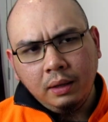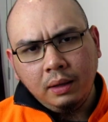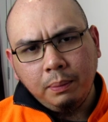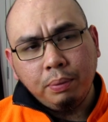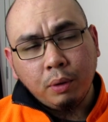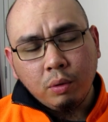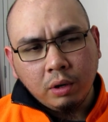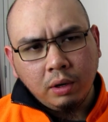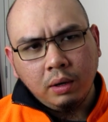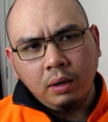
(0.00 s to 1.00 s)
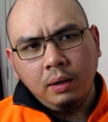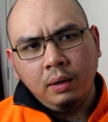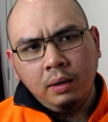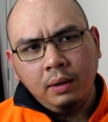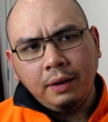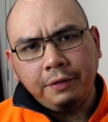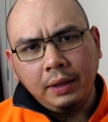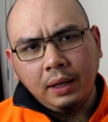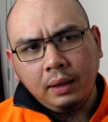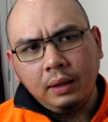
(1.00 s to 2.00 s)
The Broker
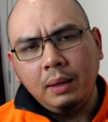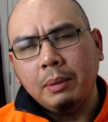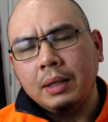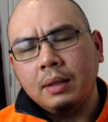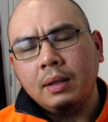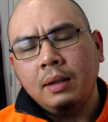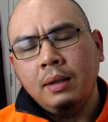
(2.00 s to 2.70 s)
affiliate demons.